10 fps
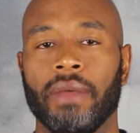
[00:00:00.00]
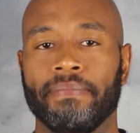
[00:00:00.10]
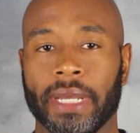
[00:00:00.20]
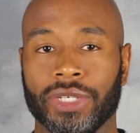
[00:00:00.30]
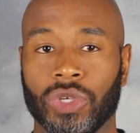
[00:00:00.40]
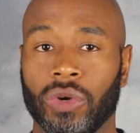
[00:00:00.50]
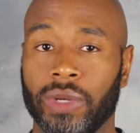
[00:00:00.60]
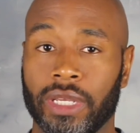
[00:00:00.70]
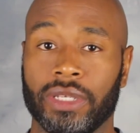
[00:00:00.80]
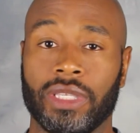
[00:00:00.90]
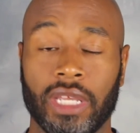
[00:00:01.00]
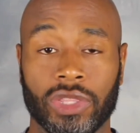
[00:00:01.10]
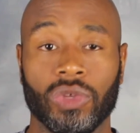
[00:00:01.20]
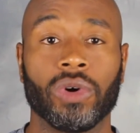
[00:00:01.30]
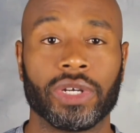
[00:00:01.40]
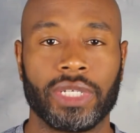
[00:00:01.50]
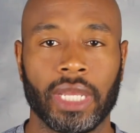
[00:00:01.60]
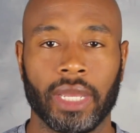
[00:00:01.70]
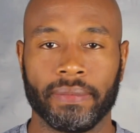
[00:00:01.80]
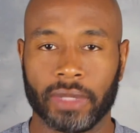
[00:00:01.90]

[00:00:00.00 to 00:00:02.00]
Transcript: Meso is the authority.